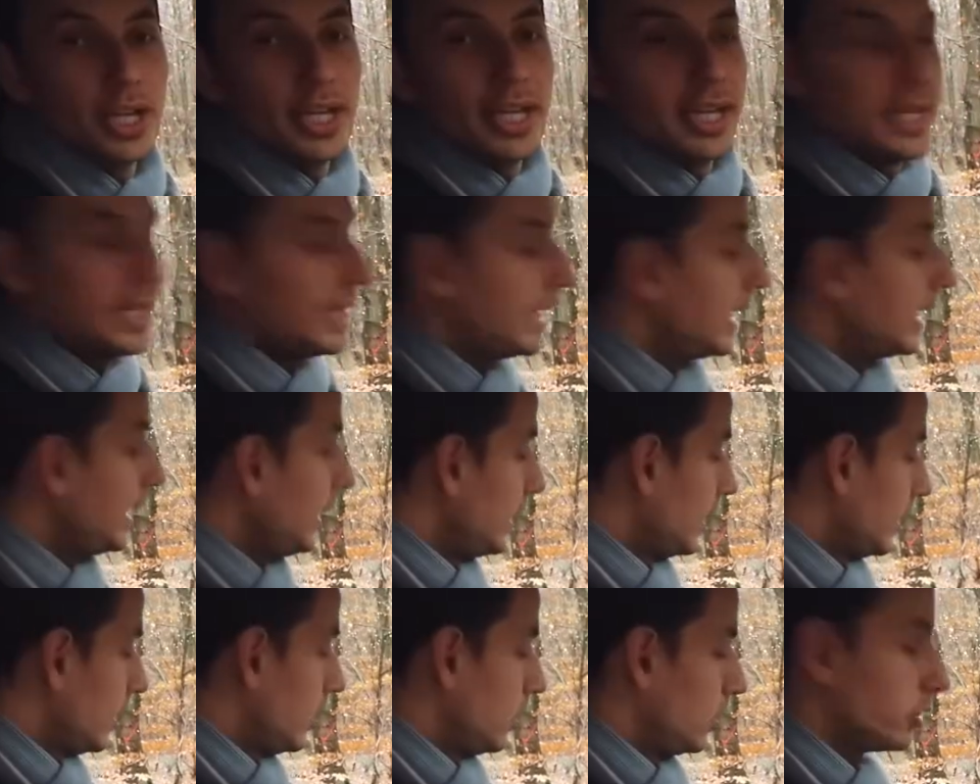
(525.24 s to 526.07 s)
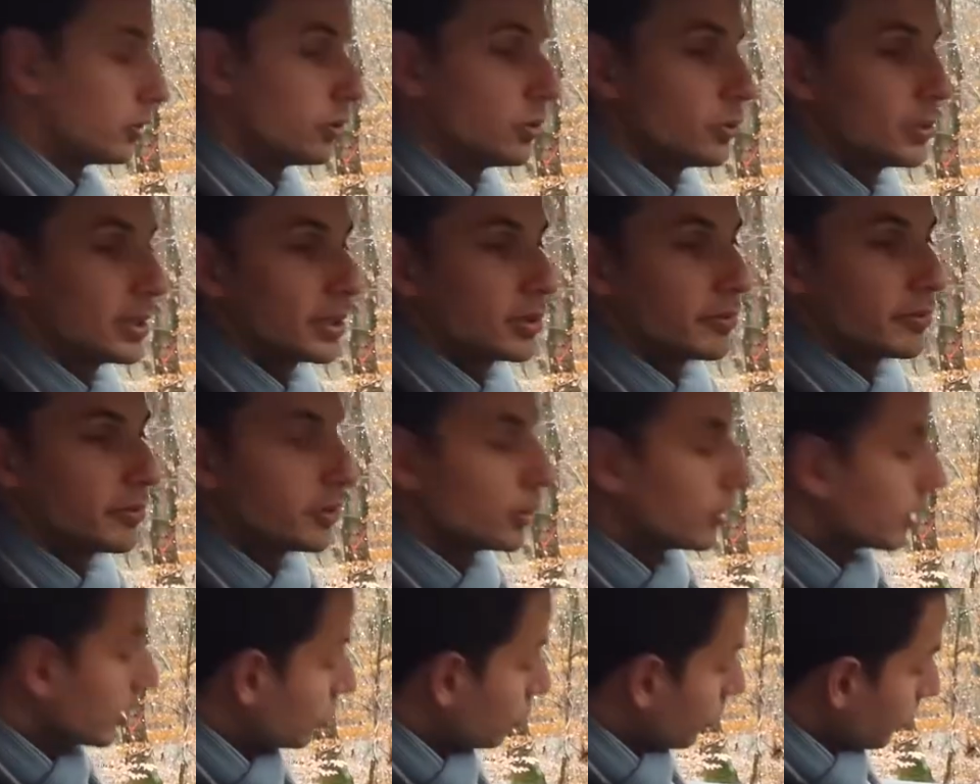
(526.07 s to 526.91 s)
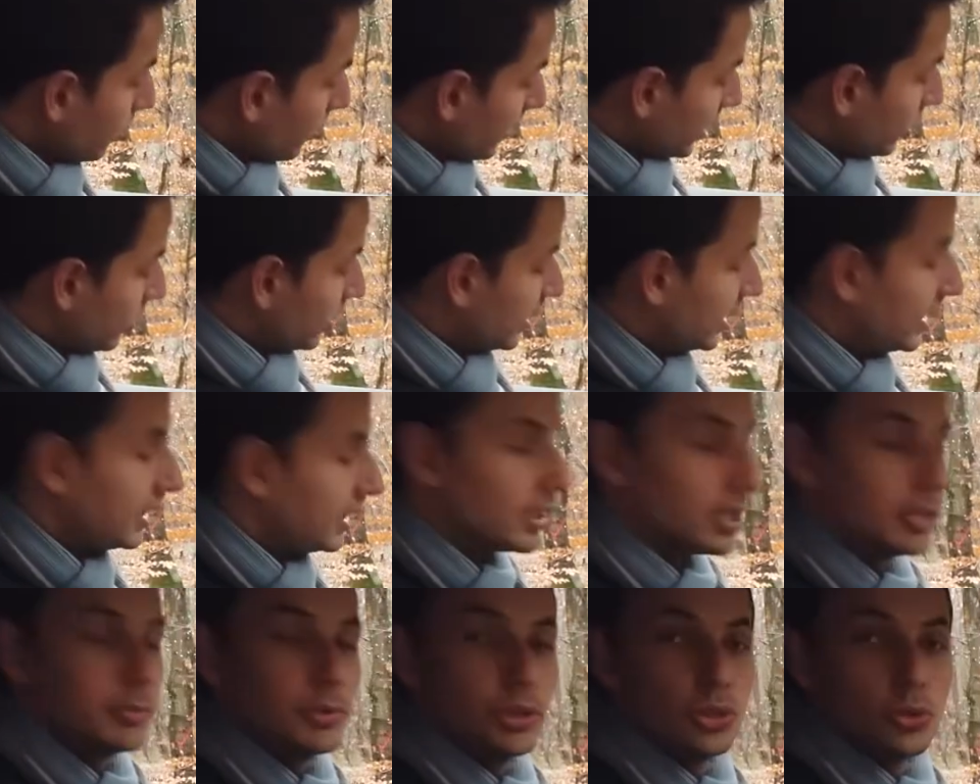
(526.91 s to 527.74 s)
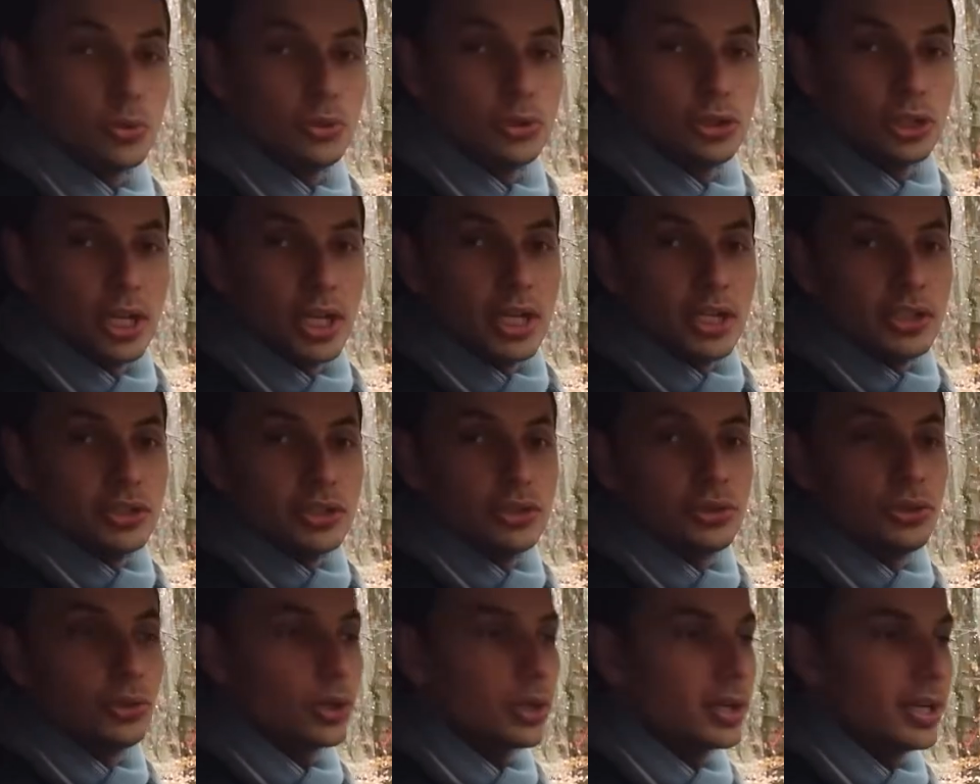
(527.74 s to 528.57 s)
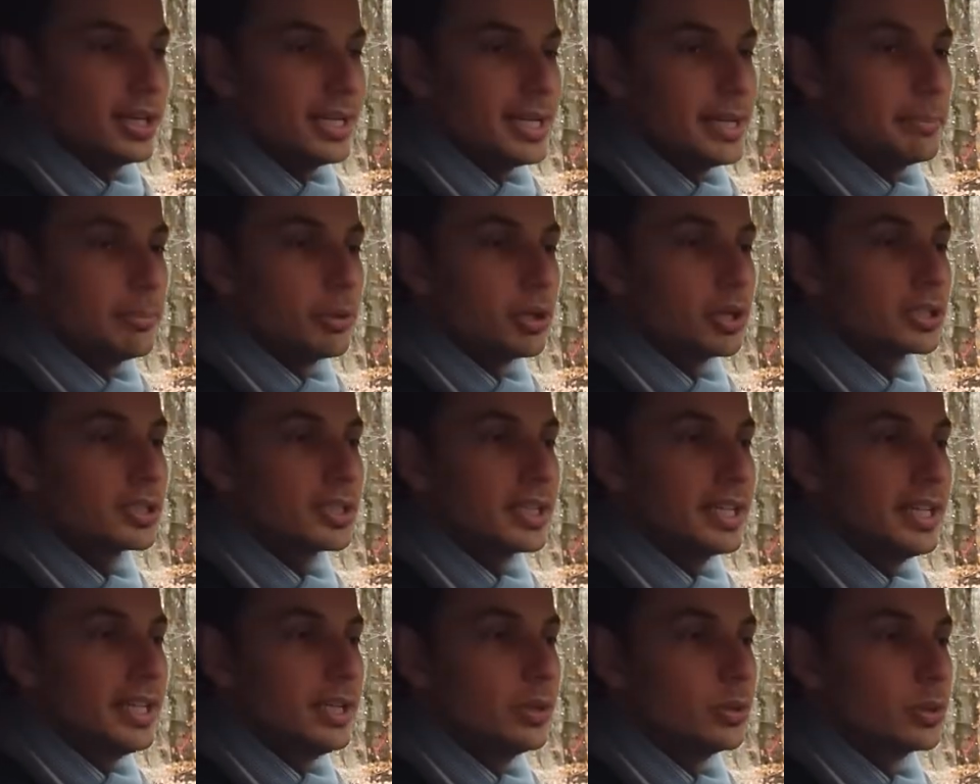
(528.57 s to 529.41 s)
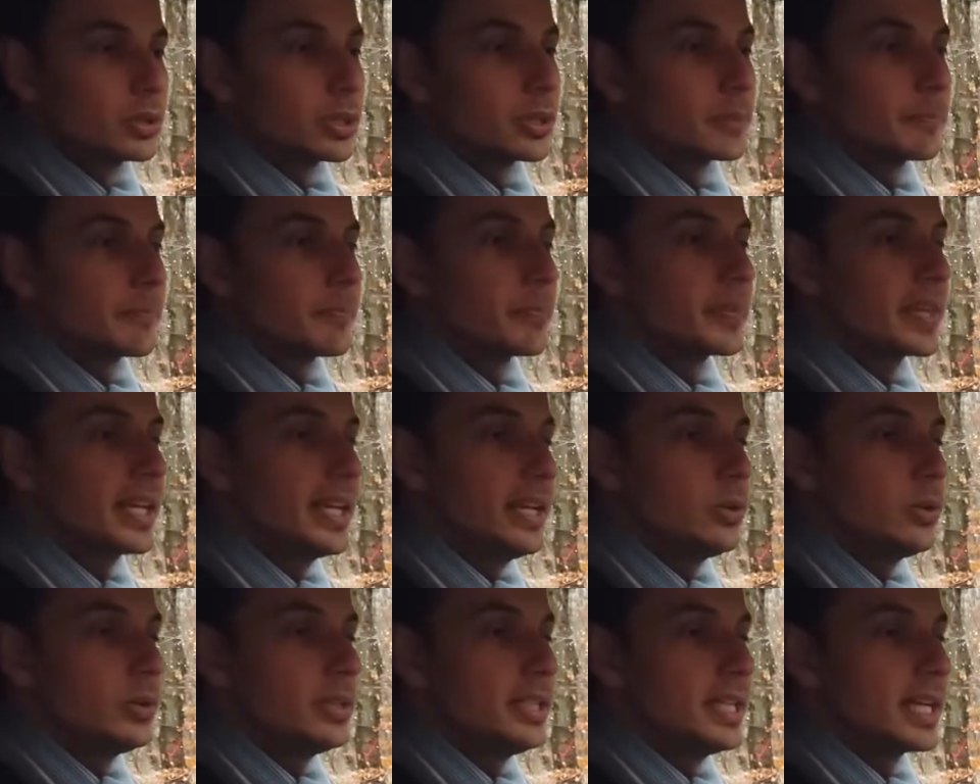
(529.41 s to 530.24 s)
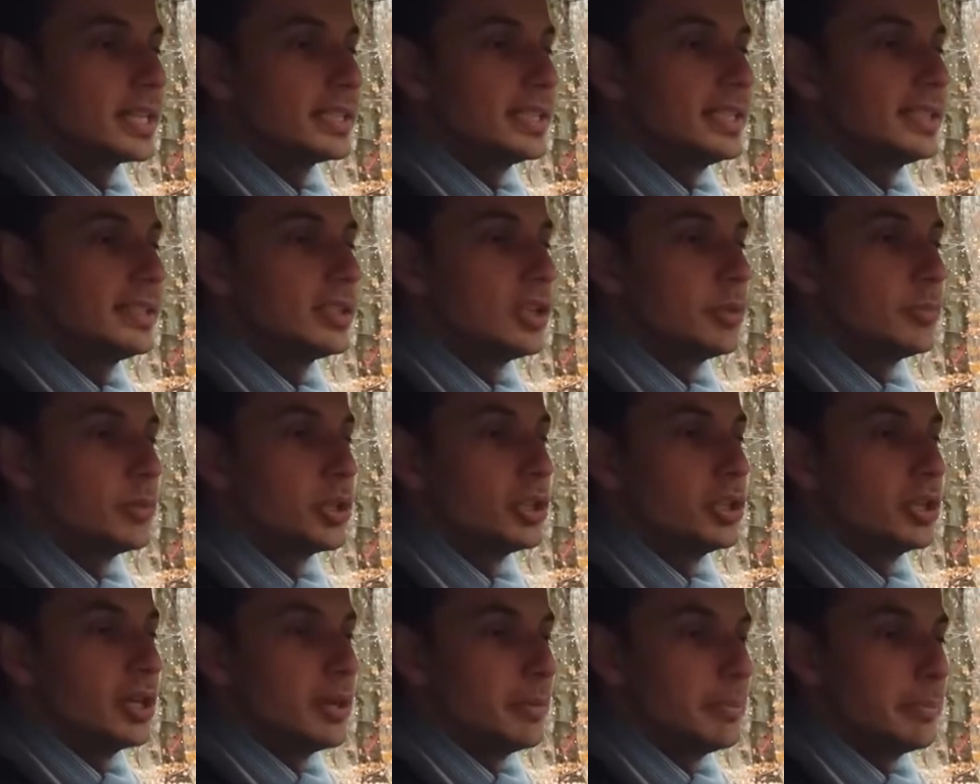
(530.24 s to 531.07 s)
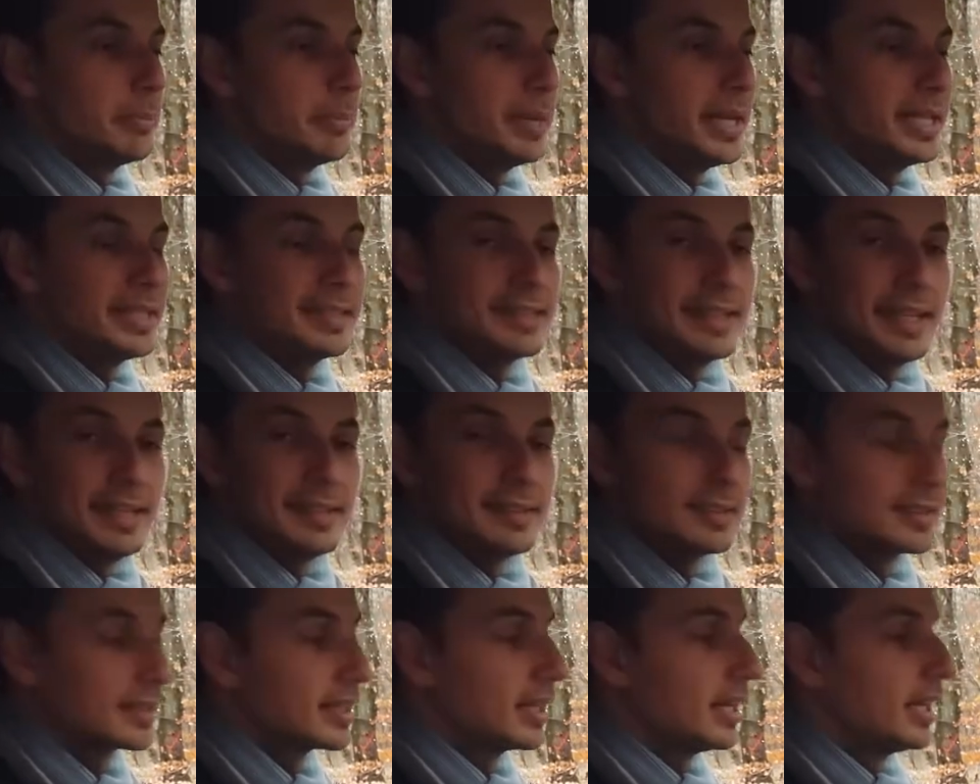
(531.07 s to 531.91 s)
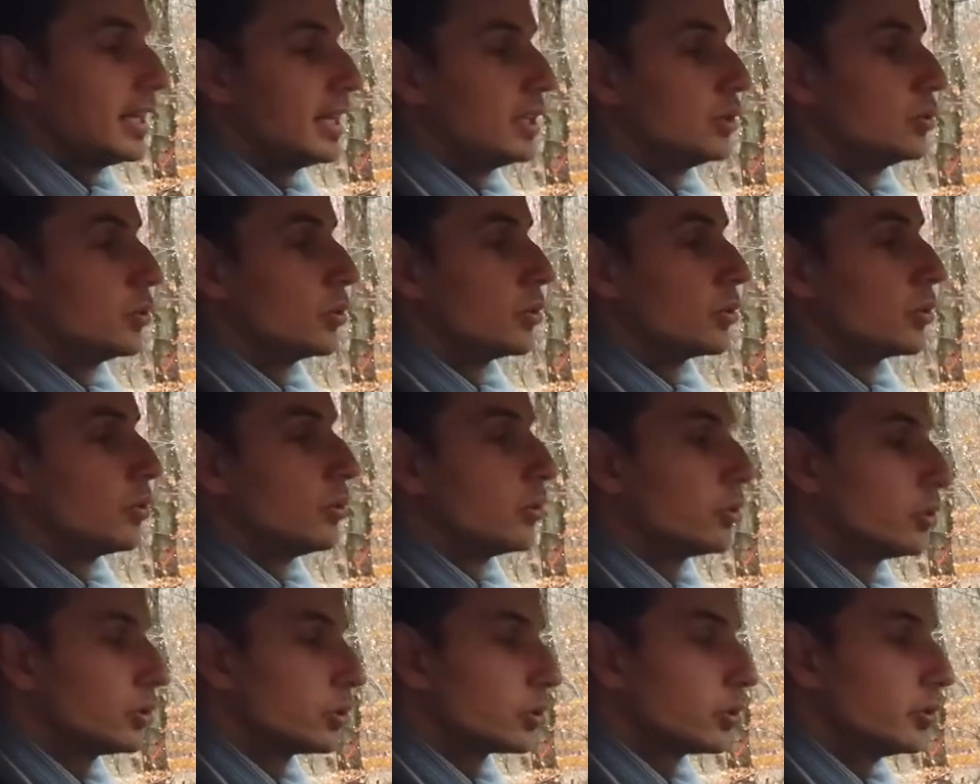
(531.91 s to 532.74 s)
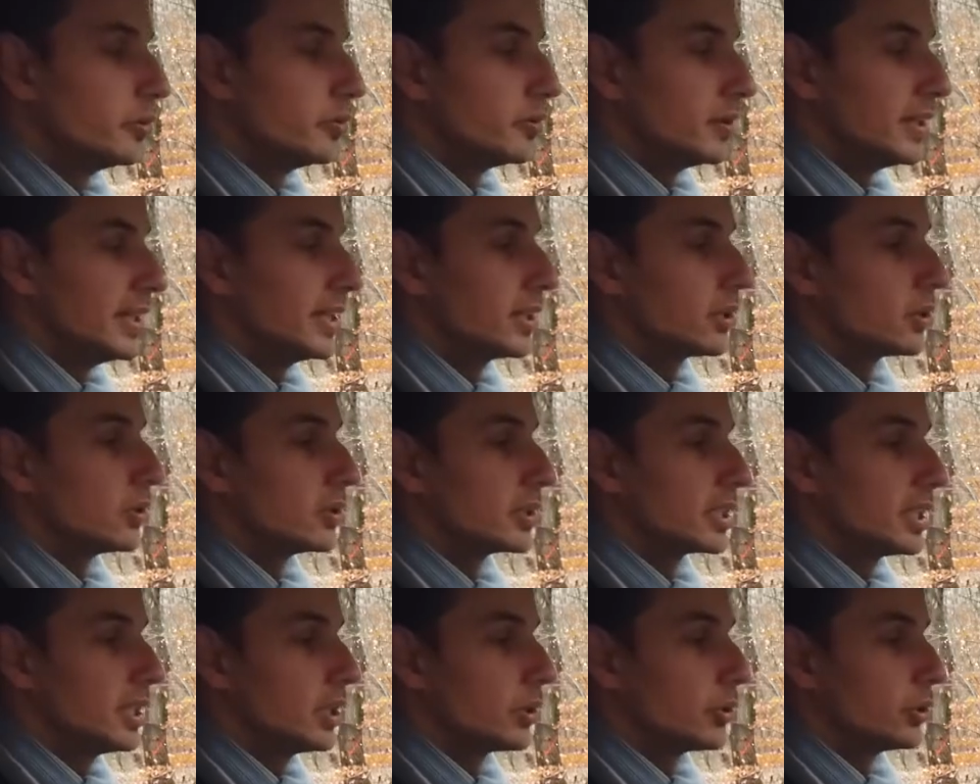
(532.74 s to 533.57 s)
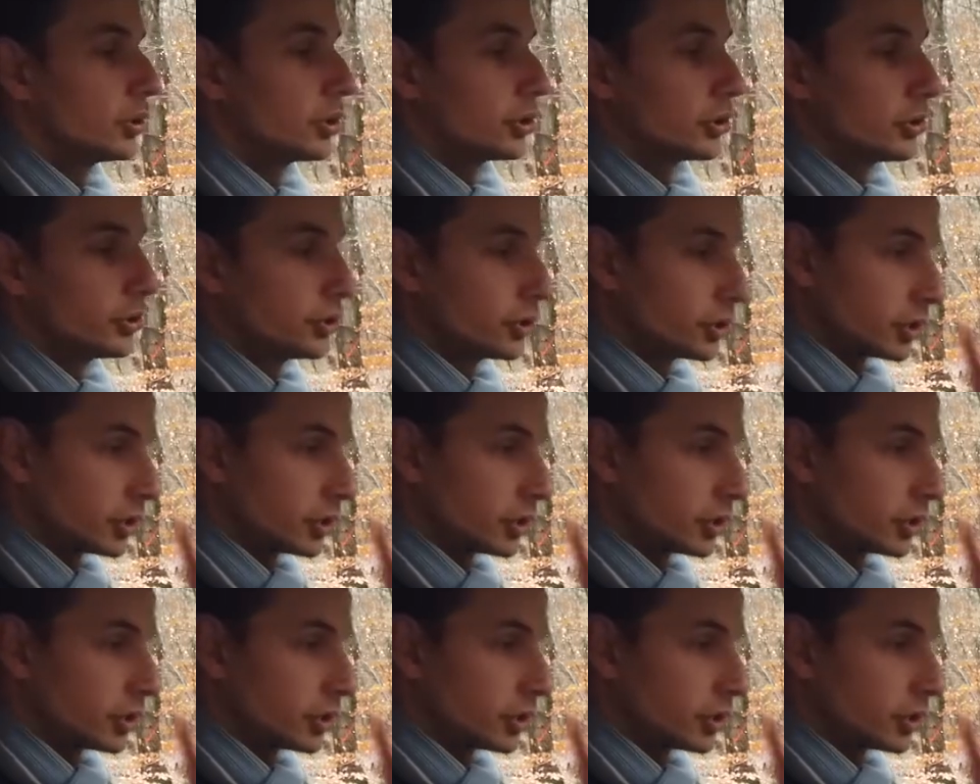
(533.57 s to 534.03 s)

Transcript: Depending on the settings, you can also switch doors and other areas to red mode. And the last one is the My Sense mode. So you see the screen changing again.